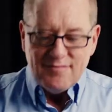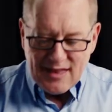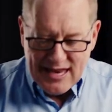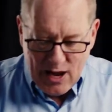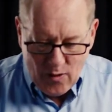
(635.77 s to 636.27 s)

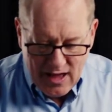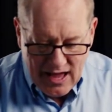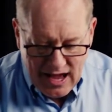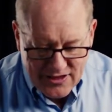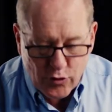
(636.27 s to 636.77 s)
Now,
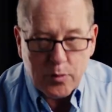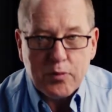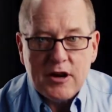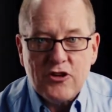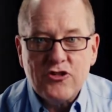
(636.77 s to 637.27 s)
to
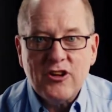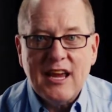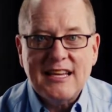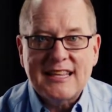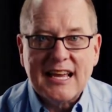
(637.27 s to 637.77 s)

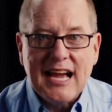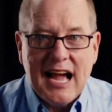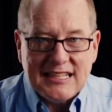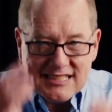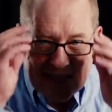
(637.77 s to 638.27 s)
appreciate the
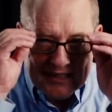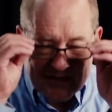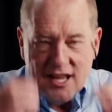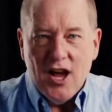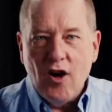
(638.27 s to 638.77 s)
context
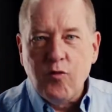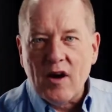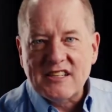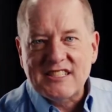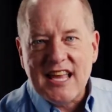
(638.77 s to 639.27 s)
of
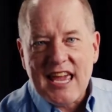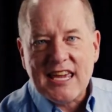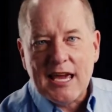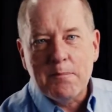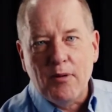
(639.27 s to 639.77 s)
what is
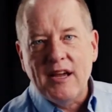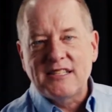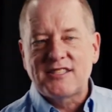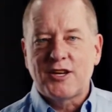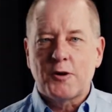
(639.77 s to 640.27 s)
taking
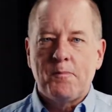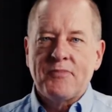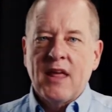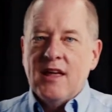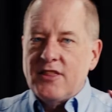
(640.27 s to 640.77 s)
place here,
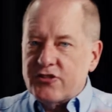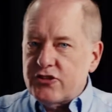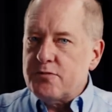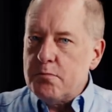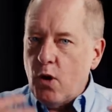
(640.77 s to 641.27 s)
this
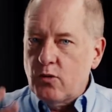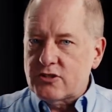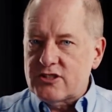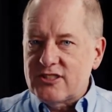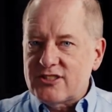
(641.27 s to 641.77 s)
is
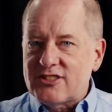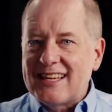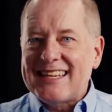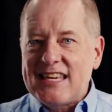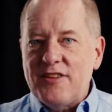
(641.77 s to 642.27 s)
Moses
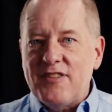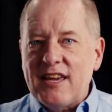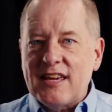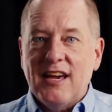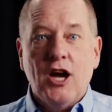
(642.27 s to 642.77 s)

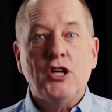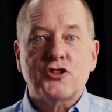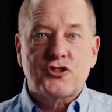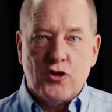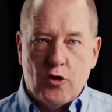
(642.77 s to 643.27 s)
giving a
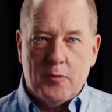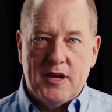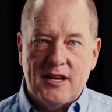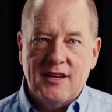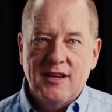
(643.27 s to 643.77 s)

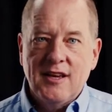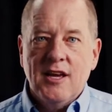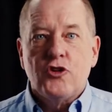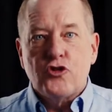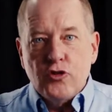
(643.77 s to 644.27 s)
sermon
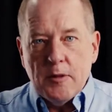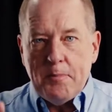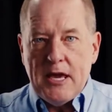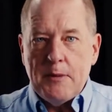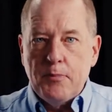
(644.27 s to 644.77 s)
to the
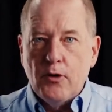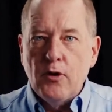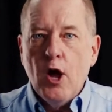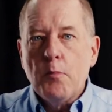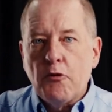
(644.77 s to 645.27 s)

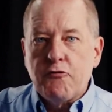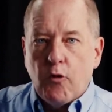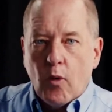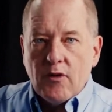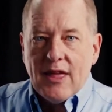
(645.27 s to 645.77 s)
people
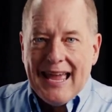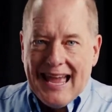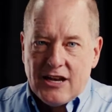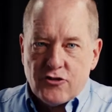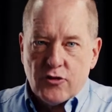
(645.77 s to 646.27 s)
before they
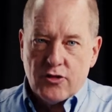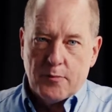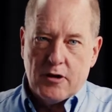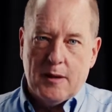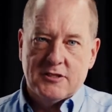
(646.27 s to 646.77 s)
enter the
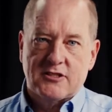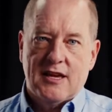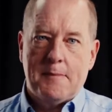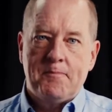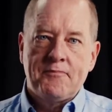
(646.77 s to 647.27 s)
promised land.